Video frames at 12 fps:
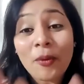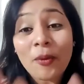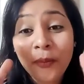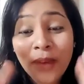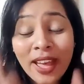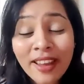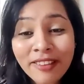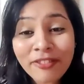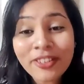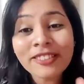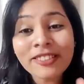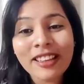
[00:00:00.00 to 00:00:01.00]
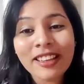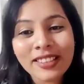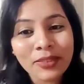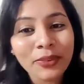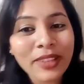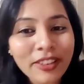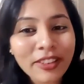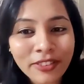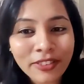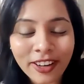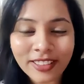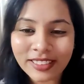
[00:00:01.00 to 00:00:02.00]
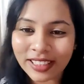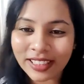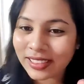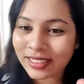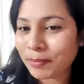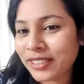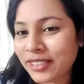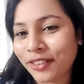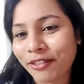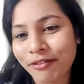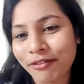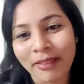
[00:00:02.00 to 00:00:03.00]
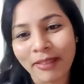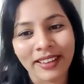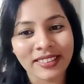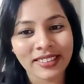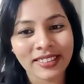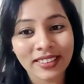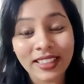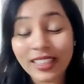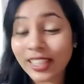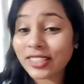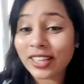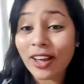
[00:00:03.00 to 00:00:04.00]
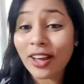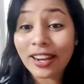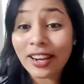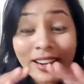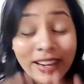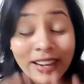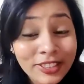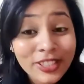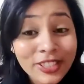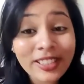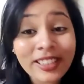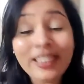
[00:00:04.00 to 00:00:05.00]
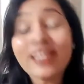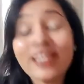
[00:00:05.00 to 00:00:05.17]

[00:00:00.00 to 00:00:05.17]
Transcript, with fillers: wherever there is will of God, there is peace of mind. It literally